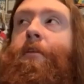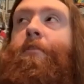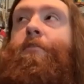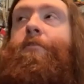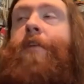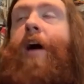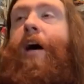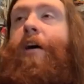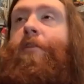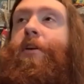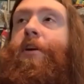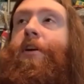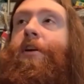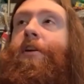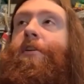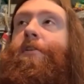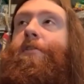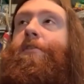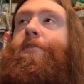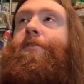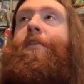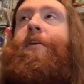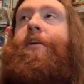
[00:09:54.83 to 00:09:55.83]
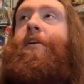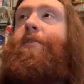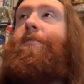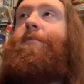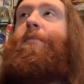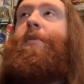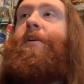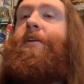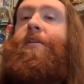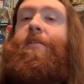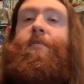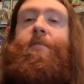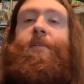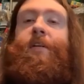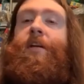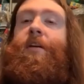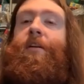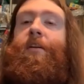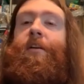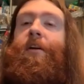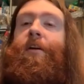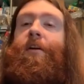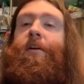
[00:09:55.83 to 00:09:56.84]
five years, it could be
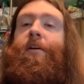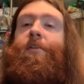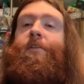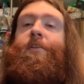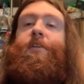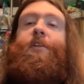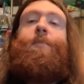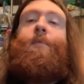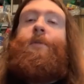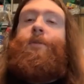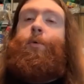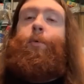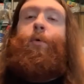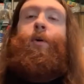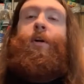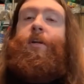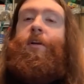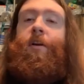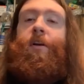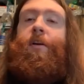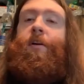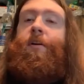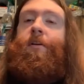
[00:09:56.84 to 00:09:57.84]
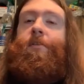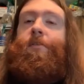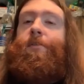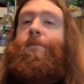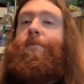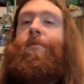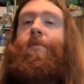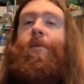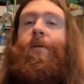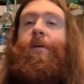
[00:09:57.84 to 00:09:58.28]
ten years, it could be twenty years.